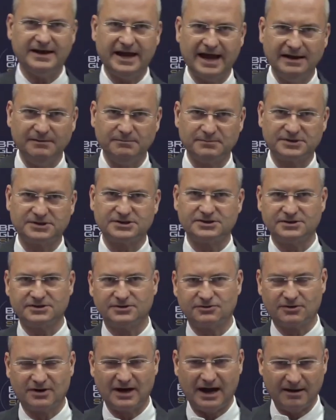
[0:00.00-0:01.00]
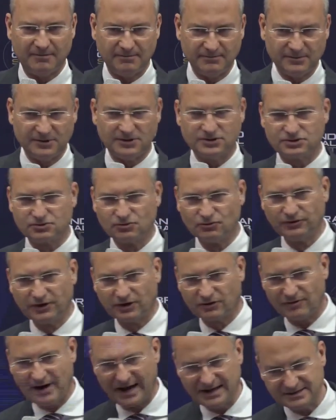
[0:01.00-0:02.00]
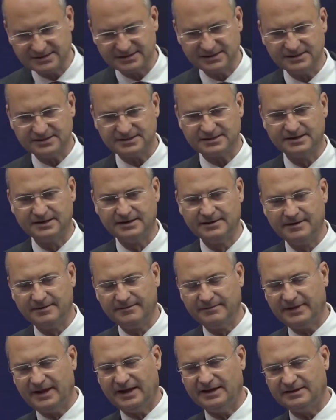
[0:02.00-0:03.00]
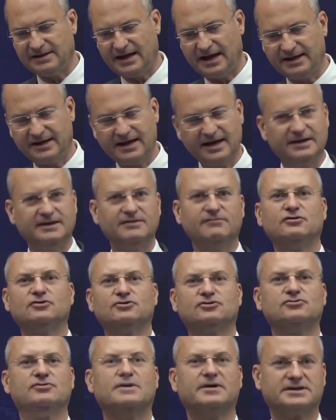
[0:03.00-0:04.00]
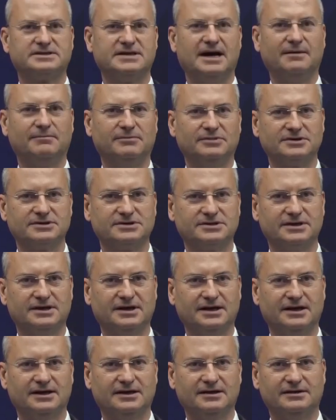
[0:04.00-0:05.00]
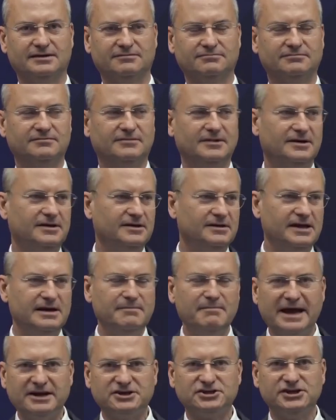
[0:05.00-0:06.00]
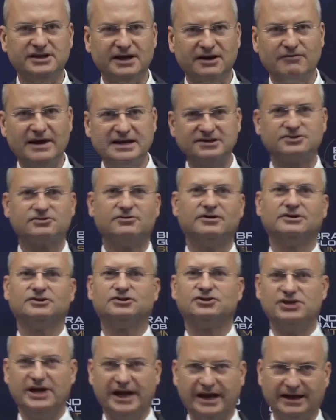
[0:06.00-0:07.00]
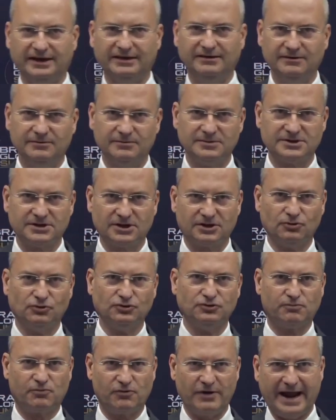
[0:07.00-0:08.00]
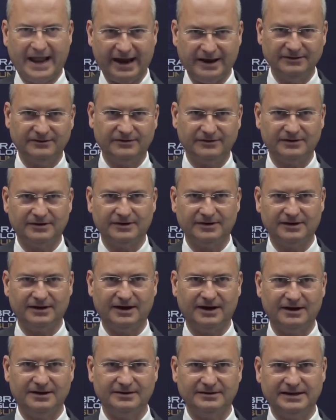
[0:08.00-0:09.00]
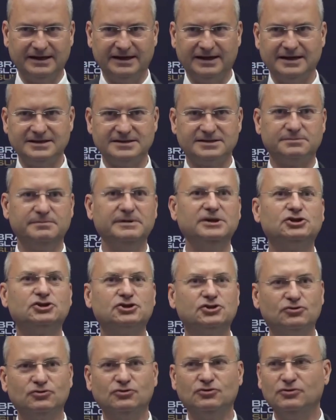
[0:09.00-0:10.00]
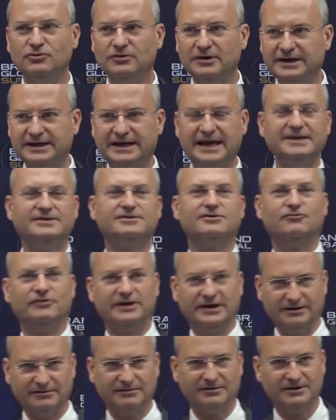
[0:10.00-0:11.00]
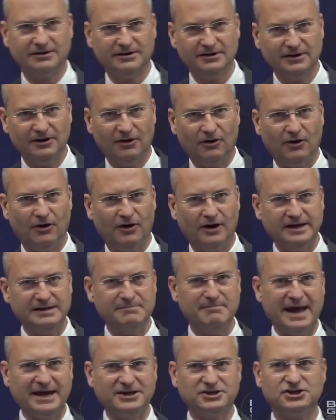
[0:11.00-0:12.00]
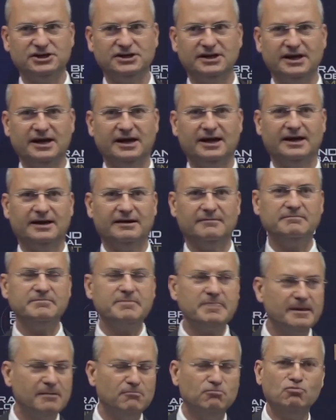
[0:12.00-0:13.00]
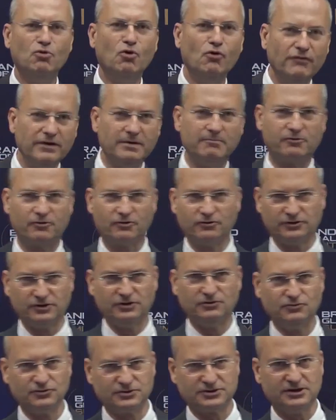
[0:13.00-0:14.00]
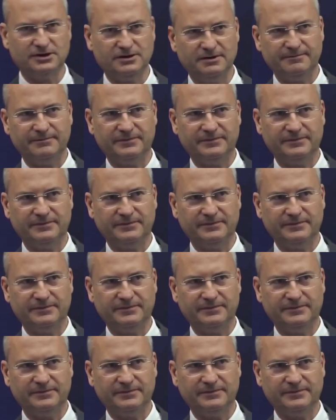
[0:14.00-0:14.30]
helps to come through the crisis. And I can give you two examples. Imagine a restaurant chain with a good brand. Yeah, they can switch to catering. Or imagine a movie producer